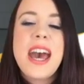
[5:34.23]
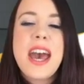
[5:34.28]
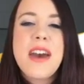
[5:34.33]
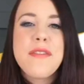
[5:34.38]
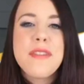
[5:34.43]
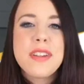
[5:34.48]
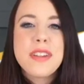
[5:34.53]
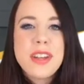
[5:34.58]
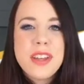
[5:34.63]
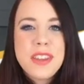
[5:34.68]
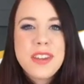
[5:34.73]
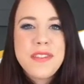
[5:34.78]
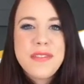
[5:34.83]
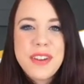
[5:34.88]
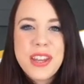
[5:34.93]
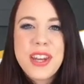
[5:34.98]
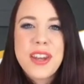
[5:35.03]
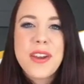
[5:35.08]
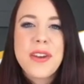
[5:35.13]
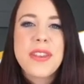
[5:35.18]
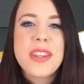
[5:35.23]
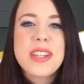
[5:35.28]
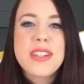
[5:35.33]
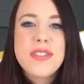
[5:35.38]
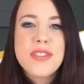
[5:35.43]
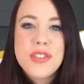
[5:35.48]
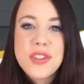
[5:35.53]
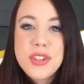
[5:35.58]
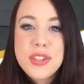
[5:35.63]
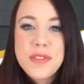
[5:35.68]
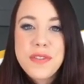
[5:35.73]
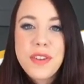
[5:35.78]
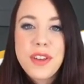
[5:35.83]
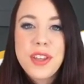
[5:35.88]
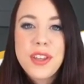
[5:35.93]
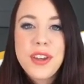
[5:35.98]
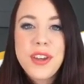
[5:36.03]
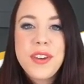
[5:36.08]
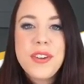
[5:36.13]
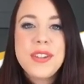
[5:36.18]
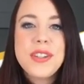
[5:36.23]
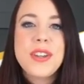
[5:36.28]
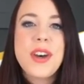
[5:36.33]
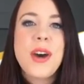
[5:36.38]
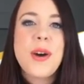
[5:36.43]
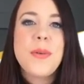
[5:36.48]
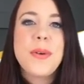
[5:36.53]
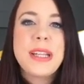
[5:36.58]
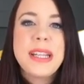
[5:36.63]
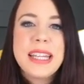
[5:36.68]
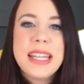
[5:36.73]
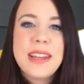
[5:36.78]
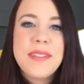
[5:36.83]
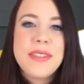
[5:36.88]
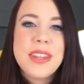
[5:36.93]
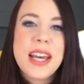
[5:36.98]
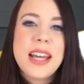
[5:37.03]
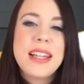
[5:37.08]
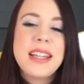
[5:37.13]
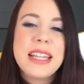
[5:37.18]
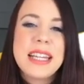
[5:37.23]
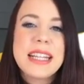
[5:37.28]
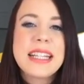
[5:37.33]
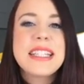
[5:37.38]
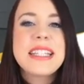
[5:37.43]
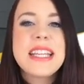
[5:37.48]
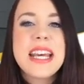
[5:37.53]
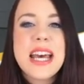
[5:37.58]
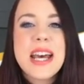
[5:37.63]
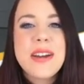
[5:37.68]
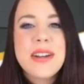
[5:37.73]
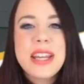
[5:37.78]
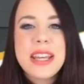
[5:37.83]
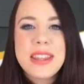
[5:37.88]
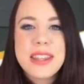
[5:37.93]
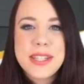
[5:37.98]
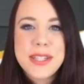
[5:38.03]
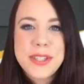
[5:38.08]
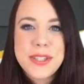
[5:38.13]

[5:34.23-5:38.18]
I have another video that's just for you, so I will leave that link down in